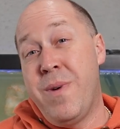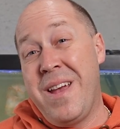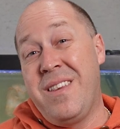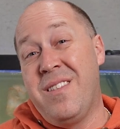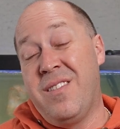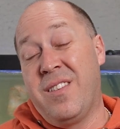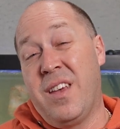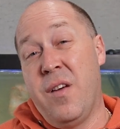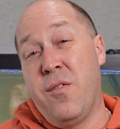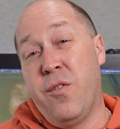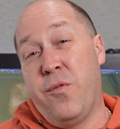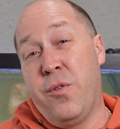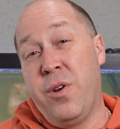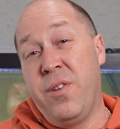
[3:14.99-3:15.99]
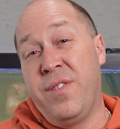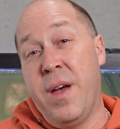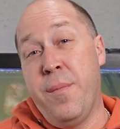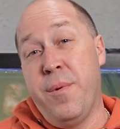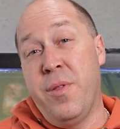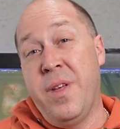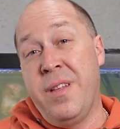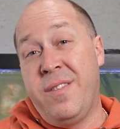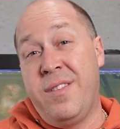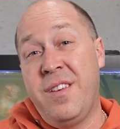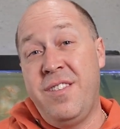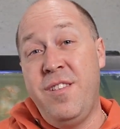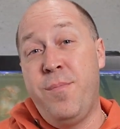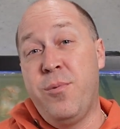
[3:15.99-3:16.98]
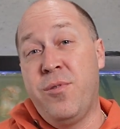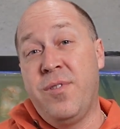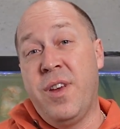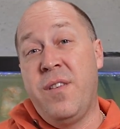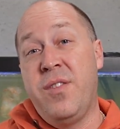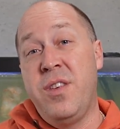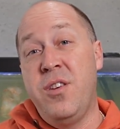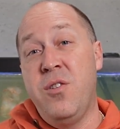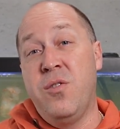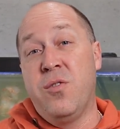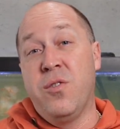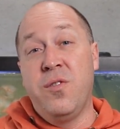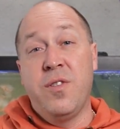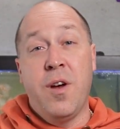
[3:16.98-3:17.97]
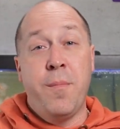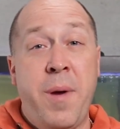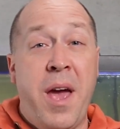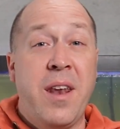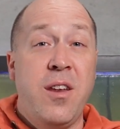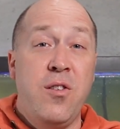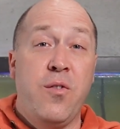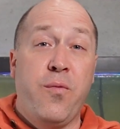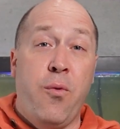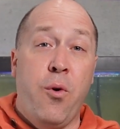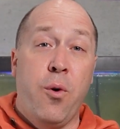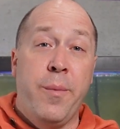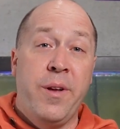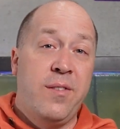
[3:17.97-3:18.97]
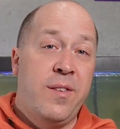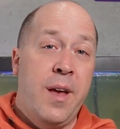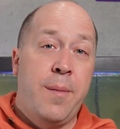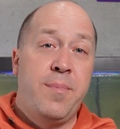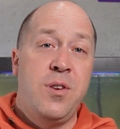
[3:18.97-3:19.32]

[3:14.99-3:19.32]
might discover, for example, that 60% of the users abandon your form at step